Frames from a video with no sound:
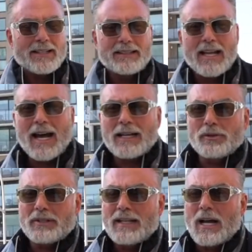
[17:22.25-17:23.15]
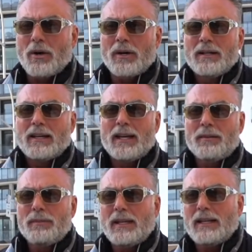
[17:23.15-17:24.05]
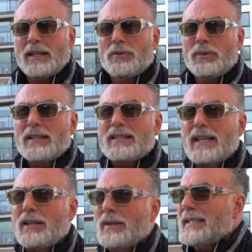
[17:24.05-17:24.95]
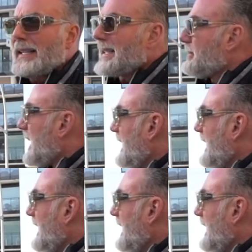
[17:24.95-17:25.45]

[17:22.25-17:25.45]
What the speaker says: an adult now, and being in real estate, this is my